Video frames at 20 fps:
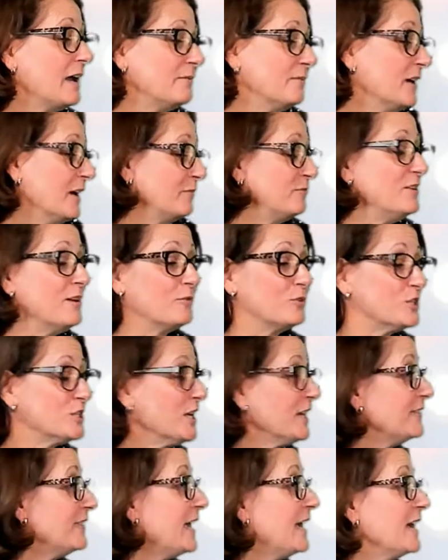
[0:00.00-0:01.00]
I've never
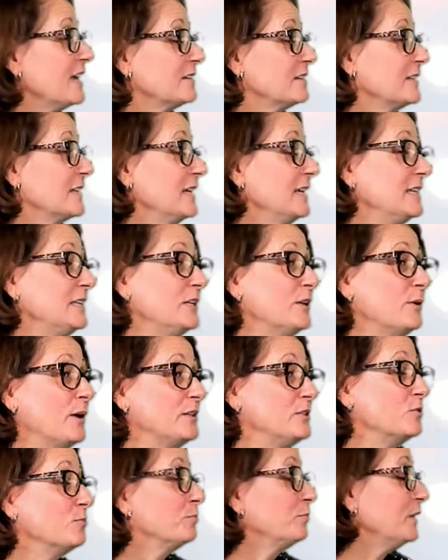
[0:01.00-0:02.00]
done that. I
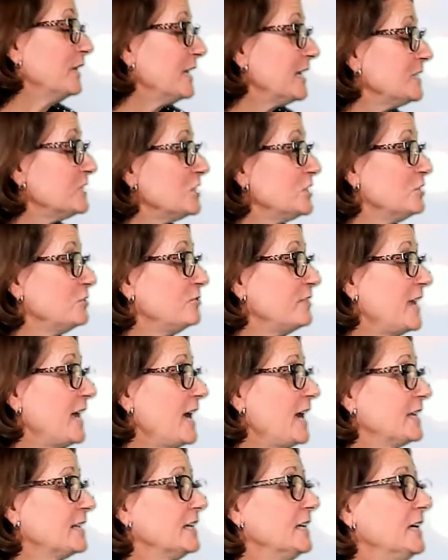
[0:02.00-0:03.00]
don't plan to do
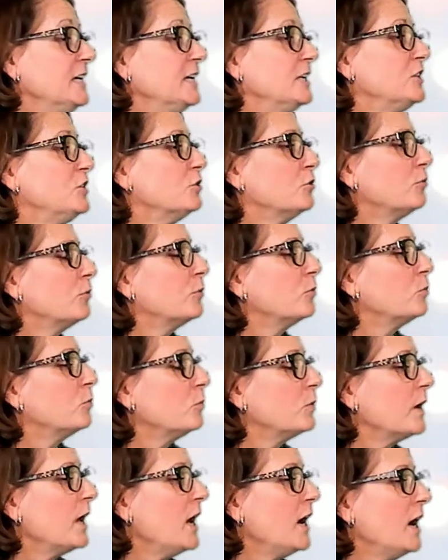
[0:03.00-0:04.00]
that. Your
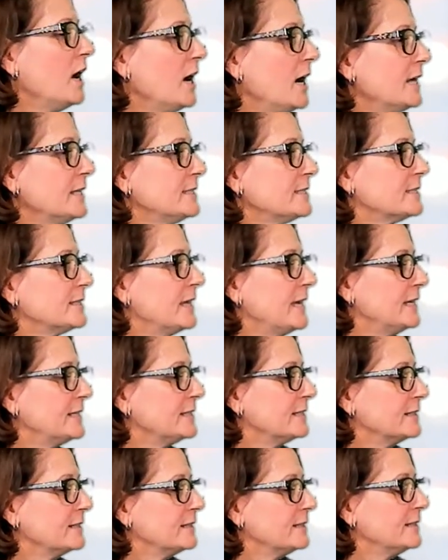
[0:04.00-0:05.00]
odds
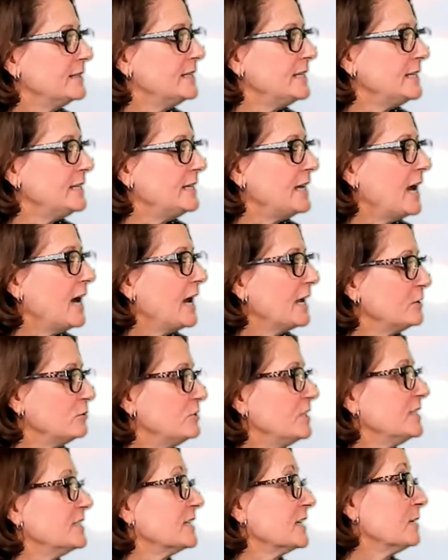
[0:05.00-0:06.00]
that the
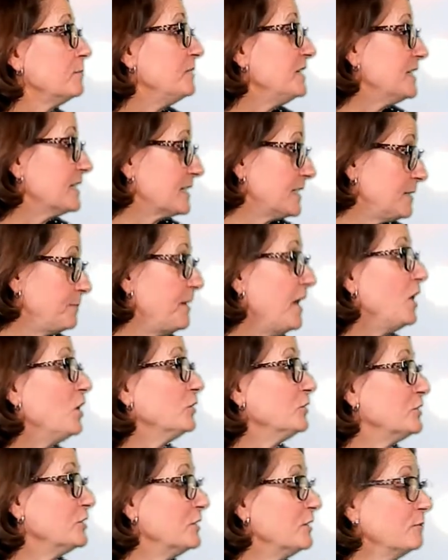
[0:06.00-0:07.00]
IUD is going to be
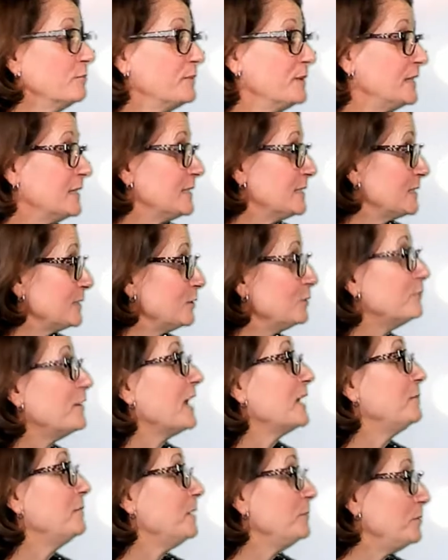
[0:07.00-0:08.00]
expelled, because you've
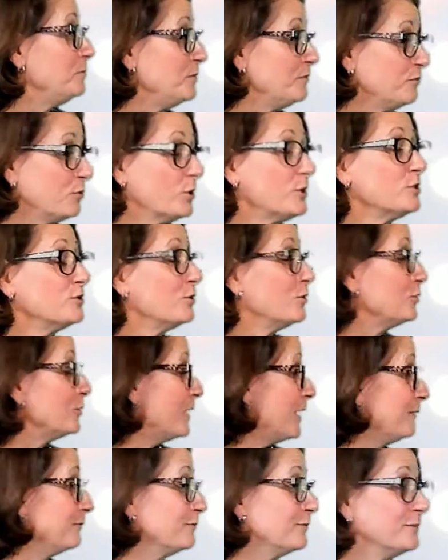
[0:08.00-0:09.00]
had a baby before, you
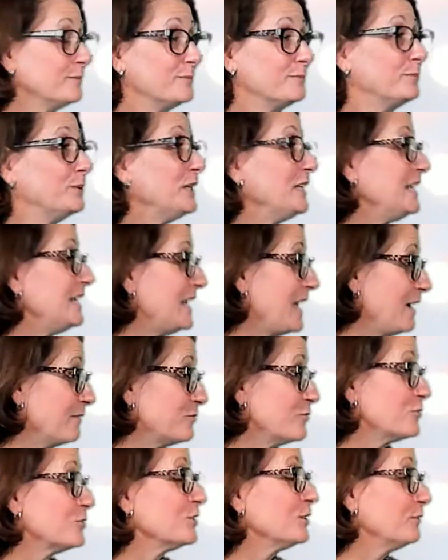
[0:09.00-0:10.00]
have bleeding
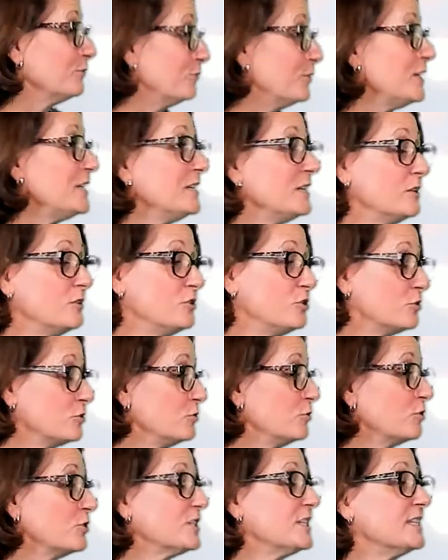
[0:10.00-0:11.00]
after delivery, your
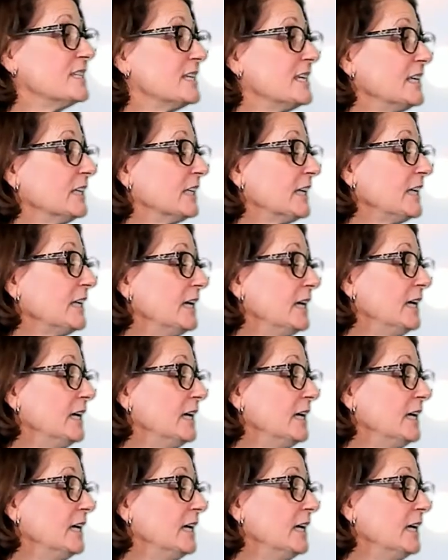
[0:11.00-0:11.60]
uterus is healing.